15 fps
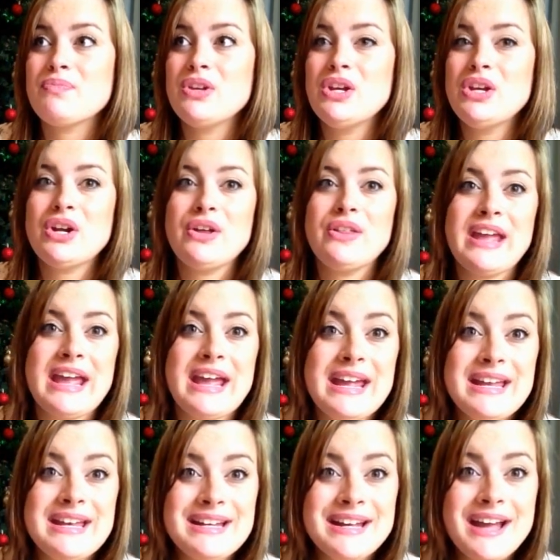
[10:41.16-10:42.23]
you know, their
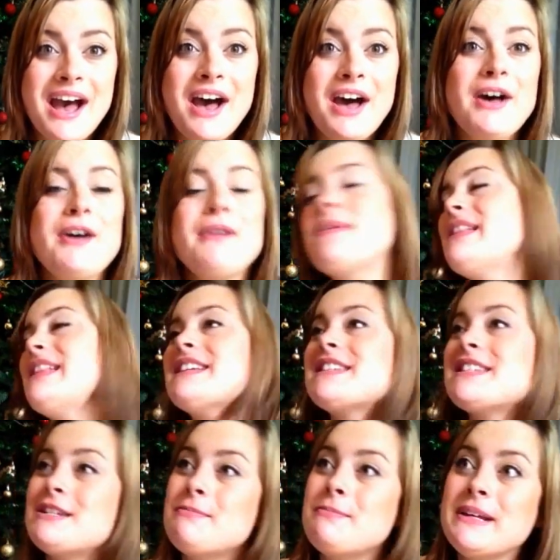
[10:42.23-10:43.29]
income and their
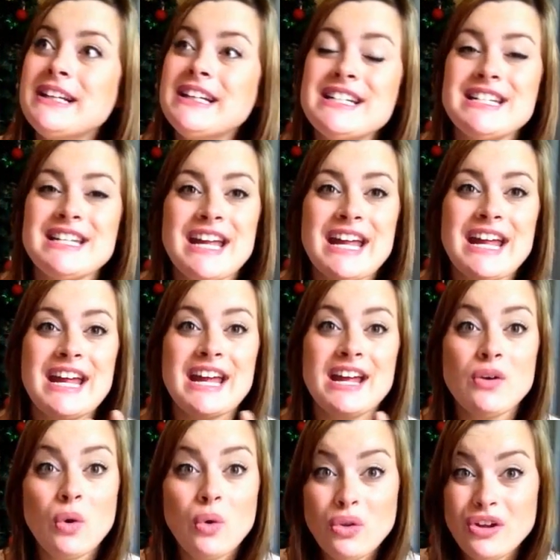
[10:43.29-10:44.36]
stability
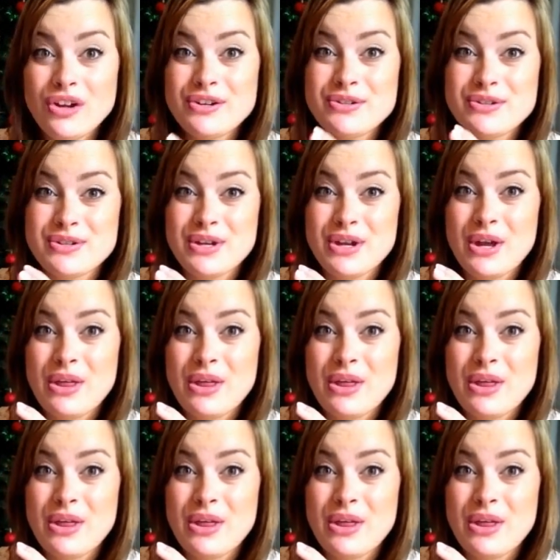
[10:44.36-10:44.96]
and all those